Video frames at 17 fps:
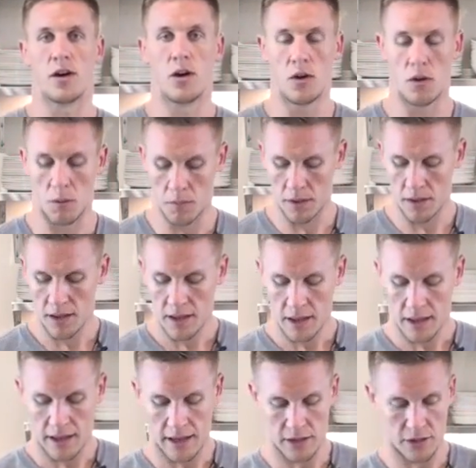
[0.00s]
home,
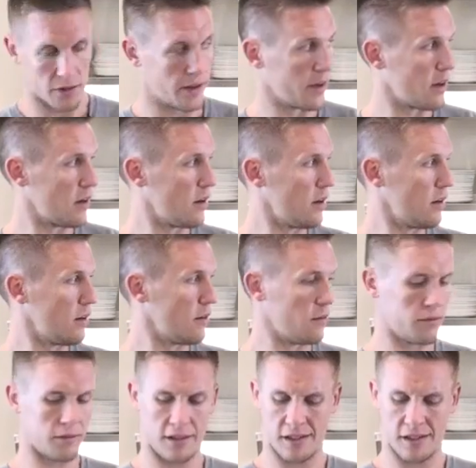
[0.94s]
and you're like, oh,